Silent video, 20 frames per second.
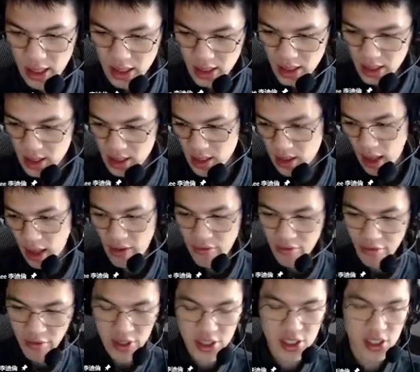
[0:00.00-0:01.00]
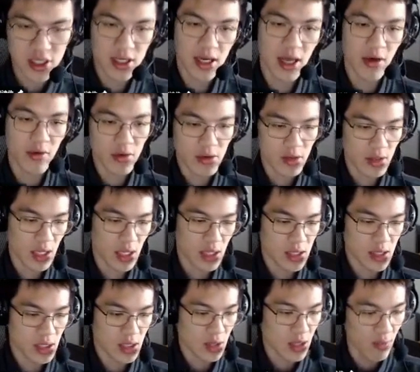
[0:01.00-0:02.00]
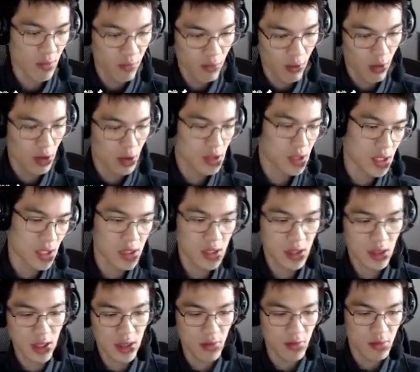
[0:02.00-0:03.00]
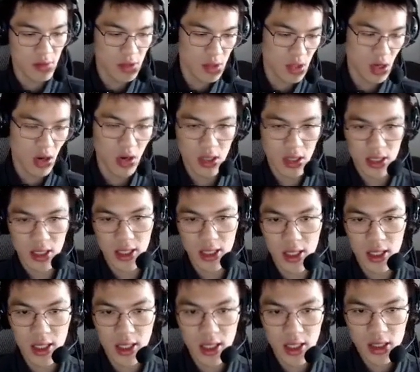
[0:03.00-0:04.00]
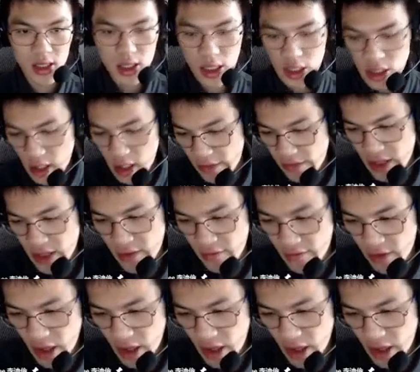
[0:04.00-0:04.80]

I think in the average level, they still can walk, they still can talk. So they should have the